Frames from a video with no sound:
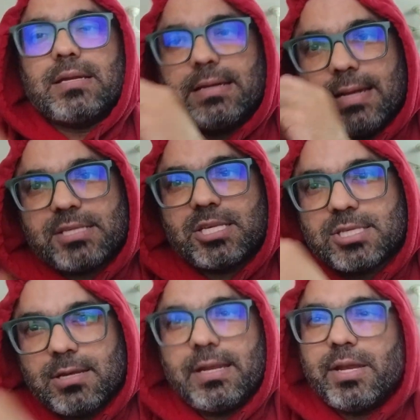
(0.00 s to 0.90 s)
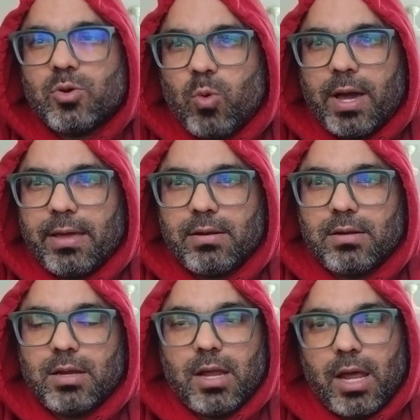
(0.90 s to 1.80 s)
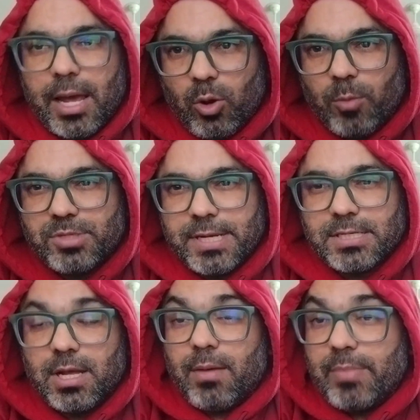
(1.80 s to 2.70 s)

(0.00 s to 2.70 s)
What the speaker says: necessarily require an object,